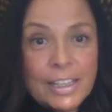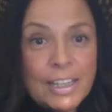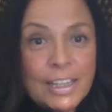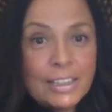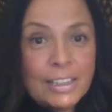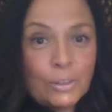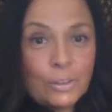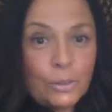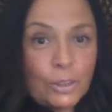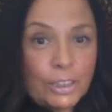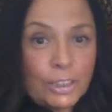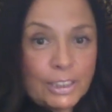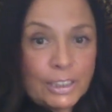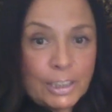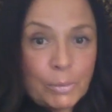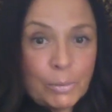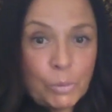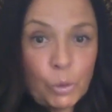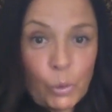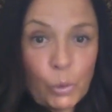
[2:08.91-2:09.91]
So, for
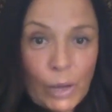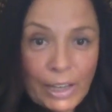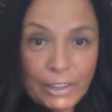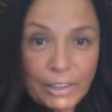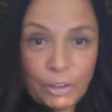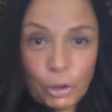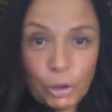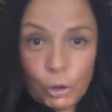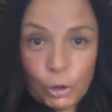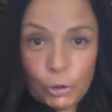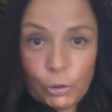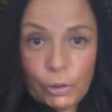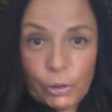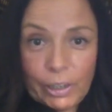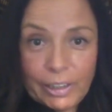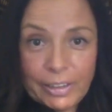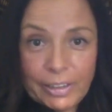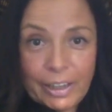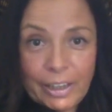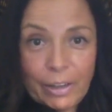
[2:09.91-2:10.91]
example, I talk
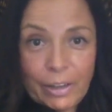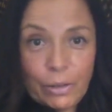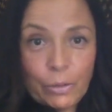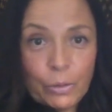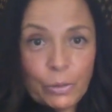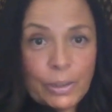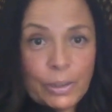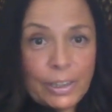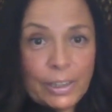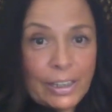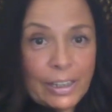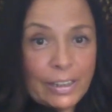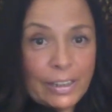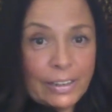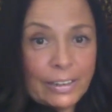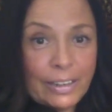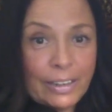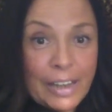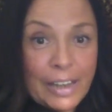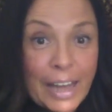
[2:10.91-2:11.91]
right now
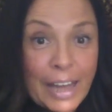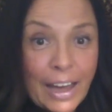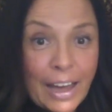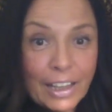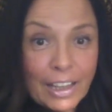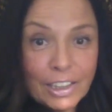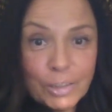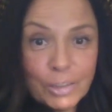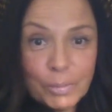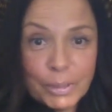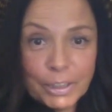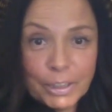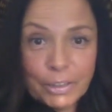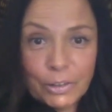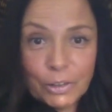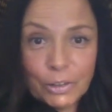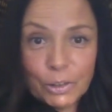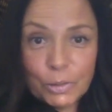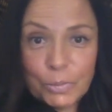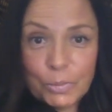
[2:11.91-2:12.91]
a lot
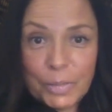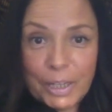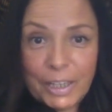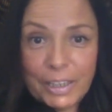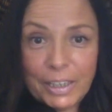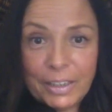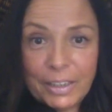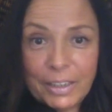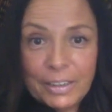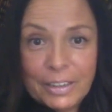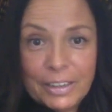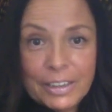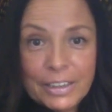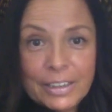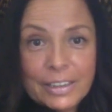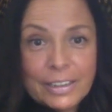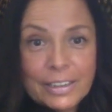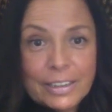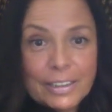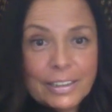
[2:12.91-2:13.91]
because my
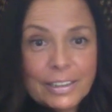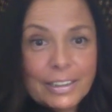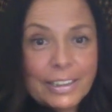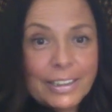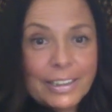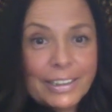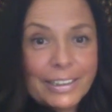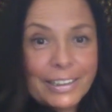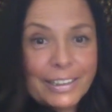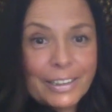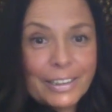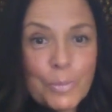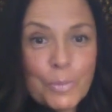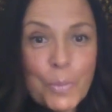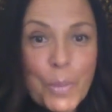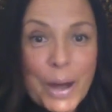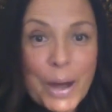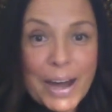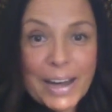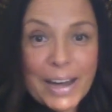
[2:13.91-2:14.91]

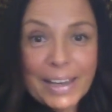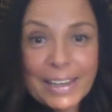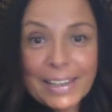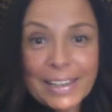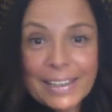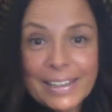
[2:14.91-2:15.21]
my